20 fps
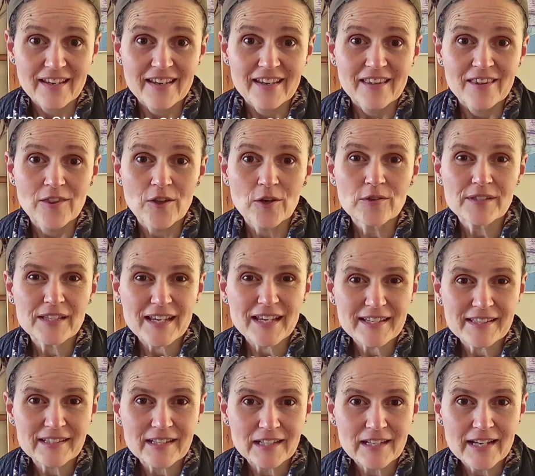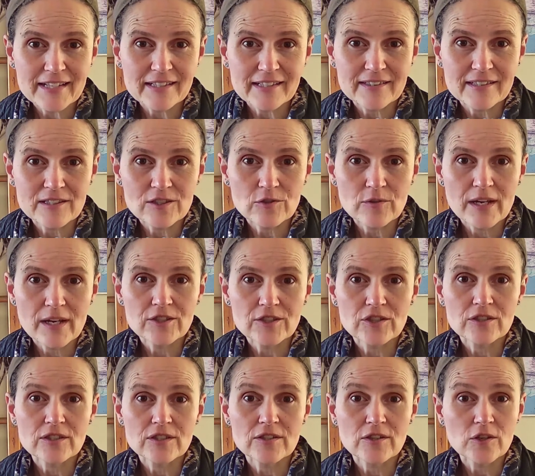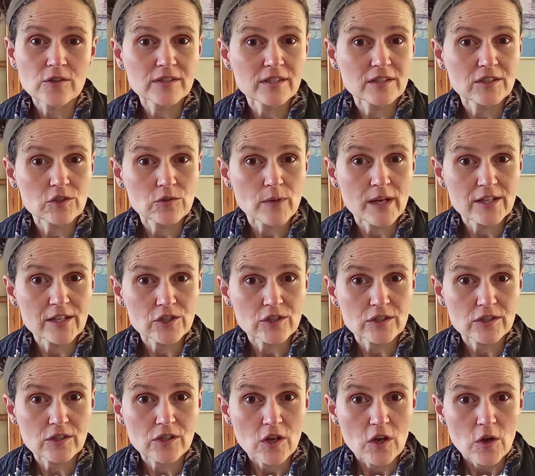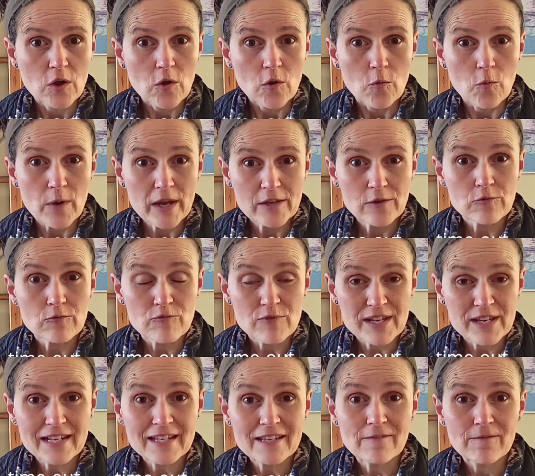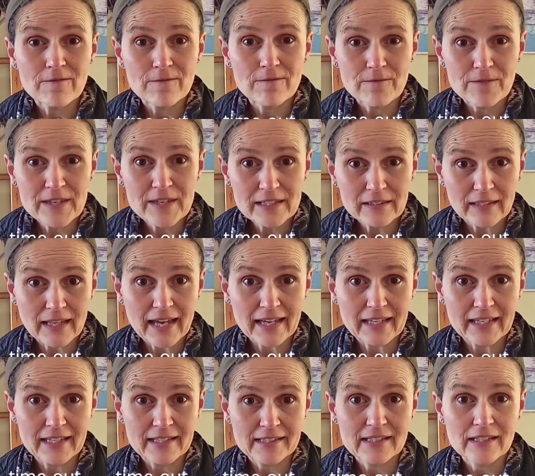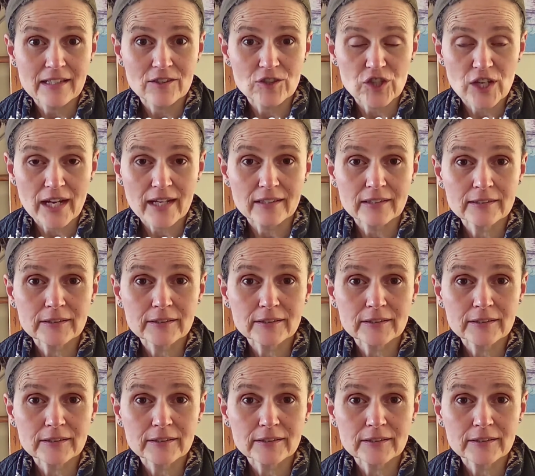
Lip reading: Those escalated situations, those situations where you really feel like hitting a child,